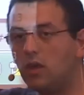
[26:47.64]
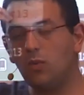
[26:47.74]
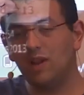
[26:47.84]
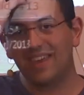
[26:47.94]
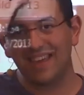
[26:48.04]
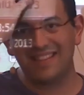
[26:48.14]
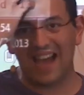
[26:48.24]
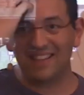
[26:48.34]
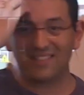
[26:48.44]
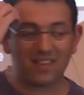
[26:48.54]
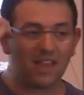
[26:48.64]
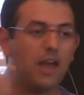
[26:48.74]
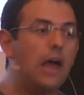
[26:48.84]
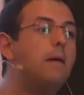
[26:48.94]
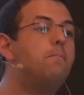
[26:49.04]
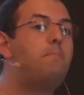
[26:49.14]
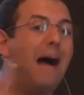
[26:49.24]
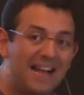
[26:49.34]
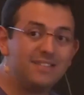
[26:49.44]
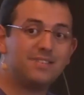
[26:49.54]
you will get that.
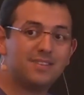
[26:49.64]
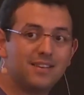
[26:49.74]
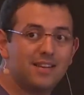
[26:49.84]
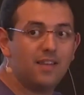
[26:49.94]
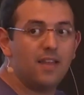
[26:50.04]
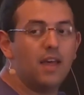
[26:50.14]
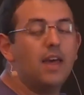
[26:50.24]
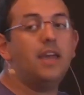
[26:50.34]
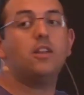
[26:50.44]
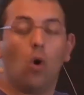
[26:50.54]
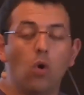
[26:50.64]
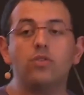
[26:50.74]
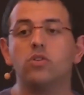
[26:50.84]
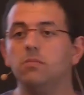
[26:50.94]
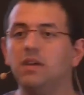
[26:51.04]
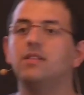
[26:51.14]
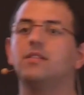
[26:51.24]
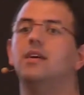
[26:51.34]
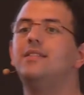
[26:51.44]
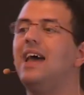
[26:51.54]
But it also
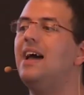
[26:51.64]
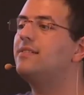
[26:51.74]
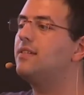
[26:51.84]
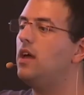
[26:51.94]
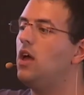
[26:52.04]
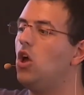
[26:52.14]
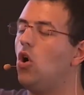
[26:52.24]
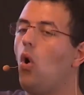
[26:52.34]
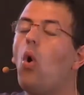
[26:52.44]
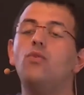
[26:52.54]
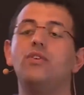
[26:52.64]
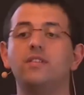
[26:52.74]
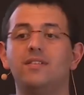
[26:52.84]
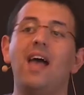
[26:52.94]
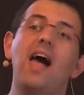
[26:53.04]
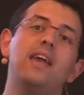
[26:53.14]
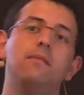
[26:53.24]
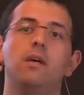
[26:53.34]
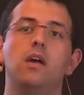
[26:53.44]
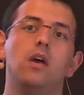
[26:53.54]
means that over
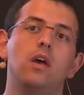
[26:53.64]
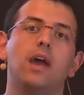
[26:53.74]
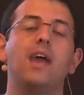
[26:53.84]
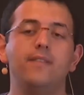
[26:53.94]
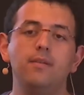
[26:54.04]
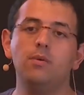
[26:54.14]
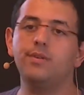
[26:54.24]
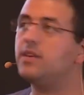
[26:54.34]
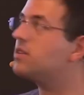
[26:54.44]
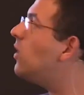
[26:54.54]
time, RavenDB says,